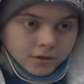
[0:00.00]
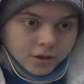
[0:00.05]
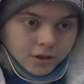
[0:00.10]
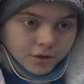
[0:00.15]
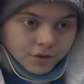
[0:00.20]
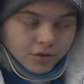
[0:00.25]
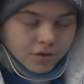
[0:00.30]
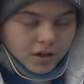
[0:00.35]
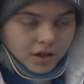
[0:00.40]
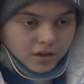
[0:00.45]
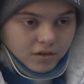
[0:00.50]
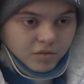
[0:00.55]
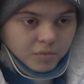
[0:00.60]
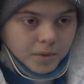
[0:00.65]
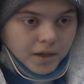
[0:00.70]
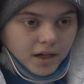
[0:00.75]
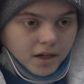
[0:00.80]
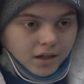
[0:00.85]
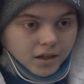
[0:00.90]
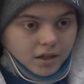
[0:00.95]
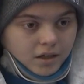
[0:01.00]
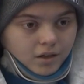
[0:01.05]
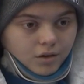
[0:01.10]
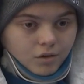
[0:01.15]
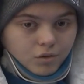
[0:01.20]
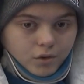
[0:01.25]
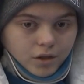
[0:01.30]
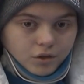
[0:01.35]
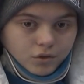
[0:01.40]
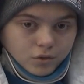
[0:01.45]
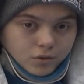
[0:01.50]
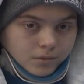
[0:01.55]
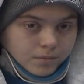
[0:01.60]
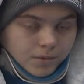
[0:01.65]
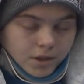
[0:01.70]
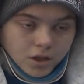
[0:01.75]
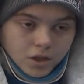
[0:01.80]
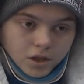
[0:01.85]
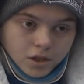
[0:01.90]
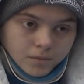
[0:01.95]
There's kids panicking, so I told them
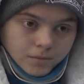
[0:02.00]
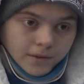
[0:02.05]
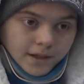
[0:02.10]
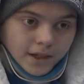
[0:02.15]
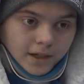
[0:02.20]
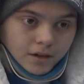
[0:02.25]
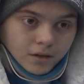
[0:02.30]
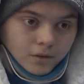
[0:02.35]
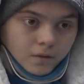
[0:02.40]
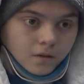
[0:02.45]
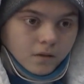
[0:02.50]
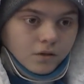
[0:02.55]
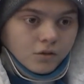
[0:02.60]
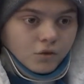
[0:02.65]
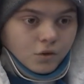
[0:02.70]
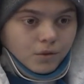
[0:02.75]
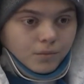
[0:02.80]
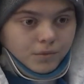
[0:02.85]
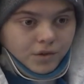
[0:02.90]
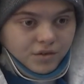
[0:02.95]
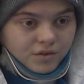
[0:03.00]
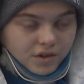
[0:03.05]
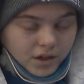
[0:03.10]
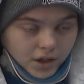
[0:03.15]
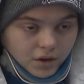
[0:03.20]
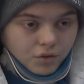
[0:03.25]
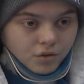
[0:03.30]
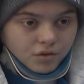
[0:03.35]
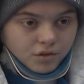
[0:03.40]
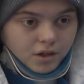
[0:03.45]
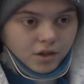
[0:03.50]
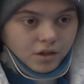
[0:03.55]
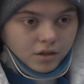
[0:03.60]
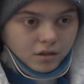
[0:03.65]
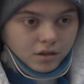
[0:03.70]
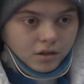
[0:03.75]
to calm down, told them to stay still.